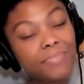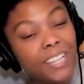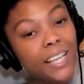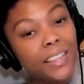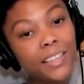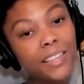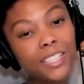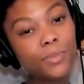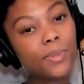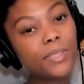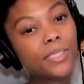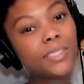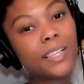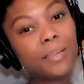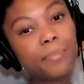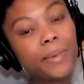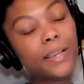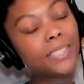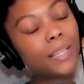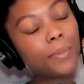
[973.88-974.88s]
This wasn't the
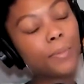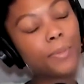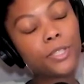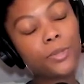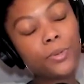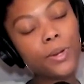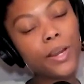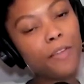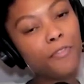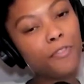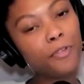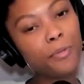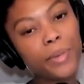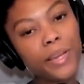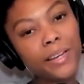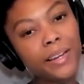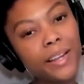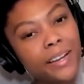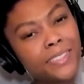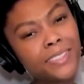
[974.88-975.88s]
best episode I ever
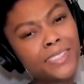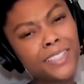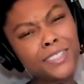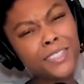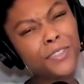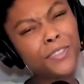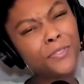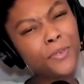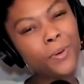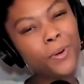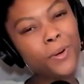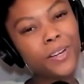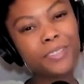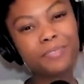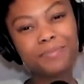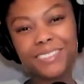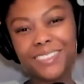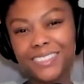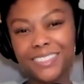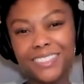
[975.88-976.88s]
made. Out of
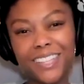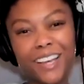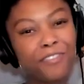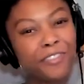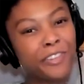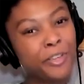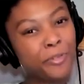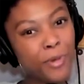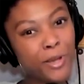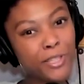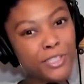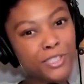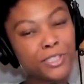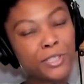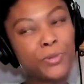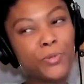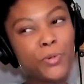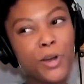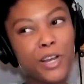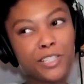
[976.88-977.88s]
64, this definitely wasn't
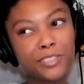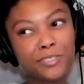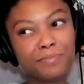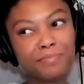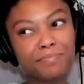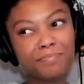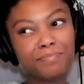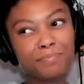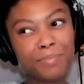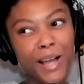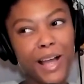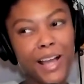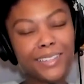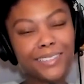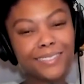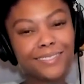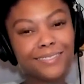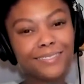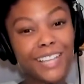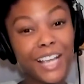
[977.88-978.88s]
the one. But
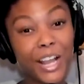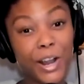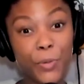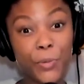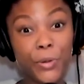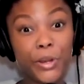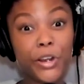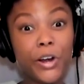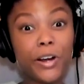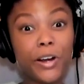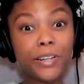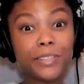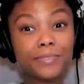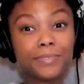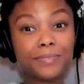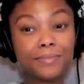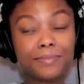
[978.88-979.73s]
here we are.